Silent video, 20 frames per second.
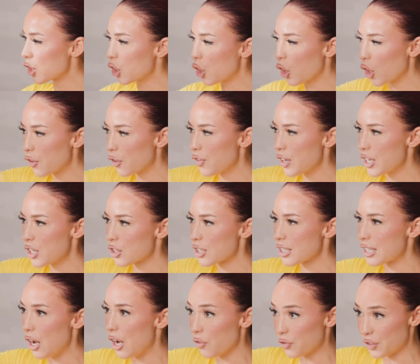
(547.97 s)
to curve it
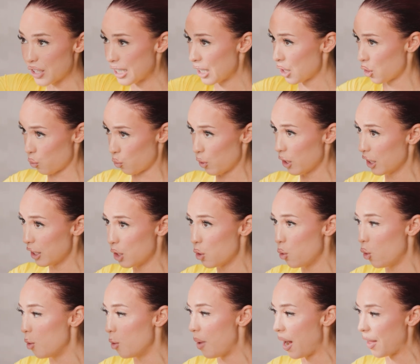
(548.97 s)
yourself. This is really
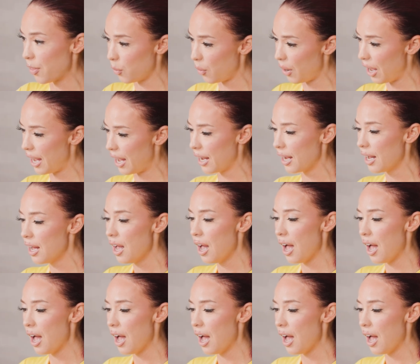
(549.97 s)
cool, by the way.